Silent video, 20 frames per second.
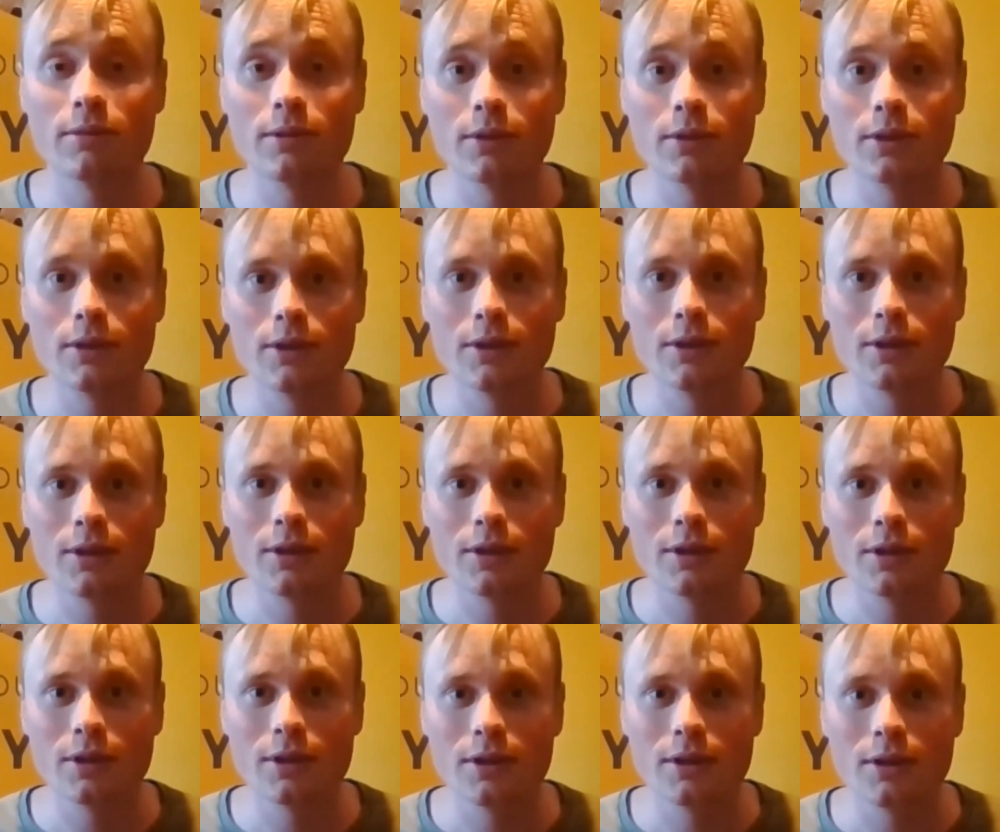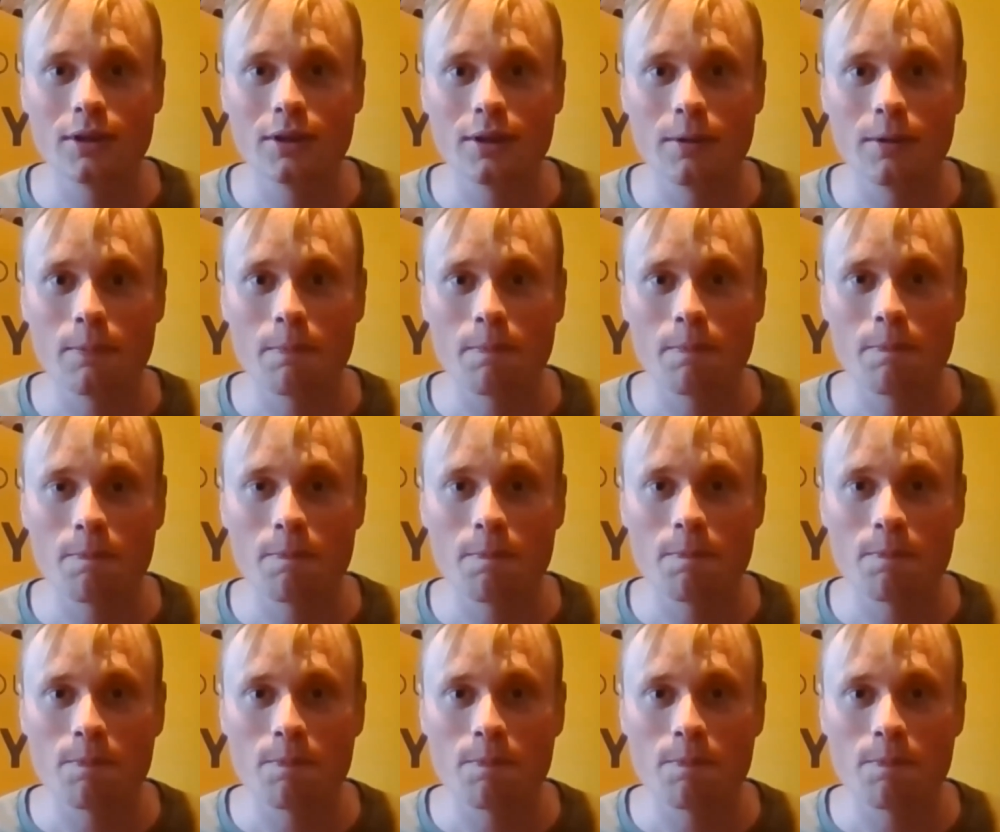Nothing is said.